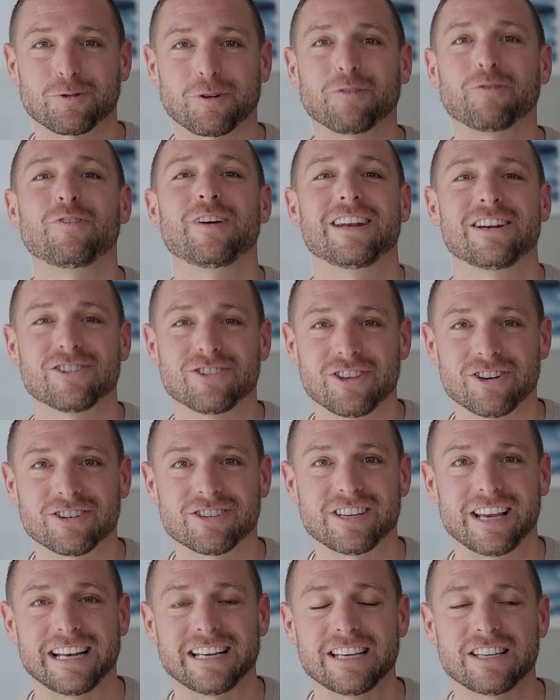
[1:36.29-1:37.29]
or finish their
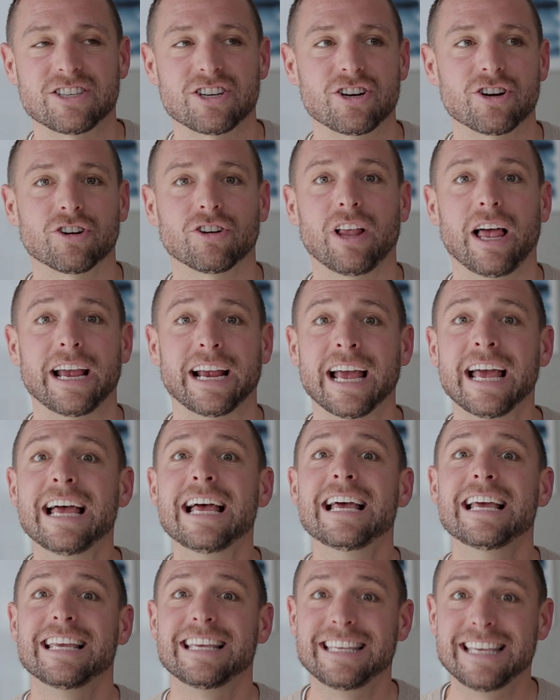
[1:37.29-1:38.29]
sentence and you're like,
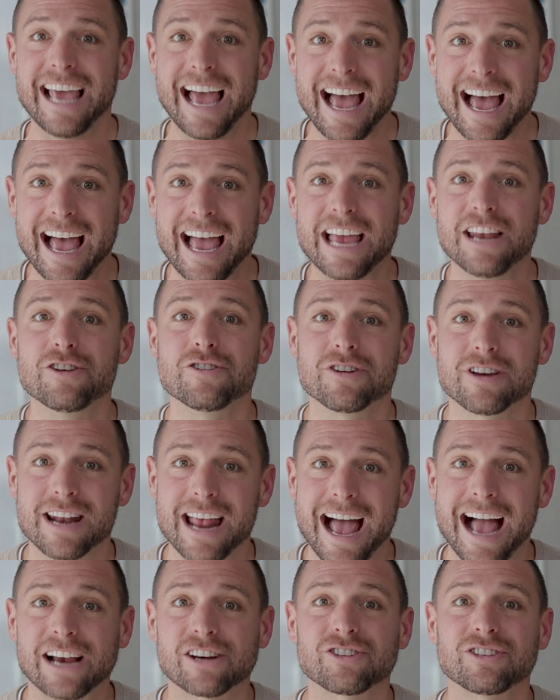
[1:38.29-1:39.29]
yeah, and you could
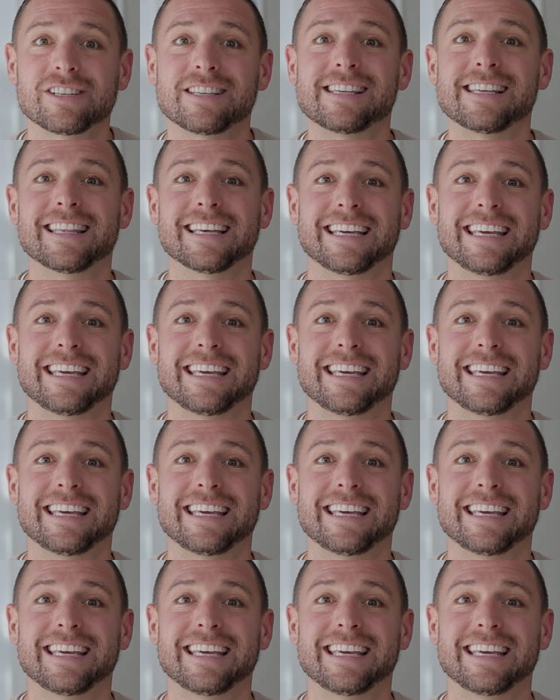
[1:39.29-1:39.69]
actually see the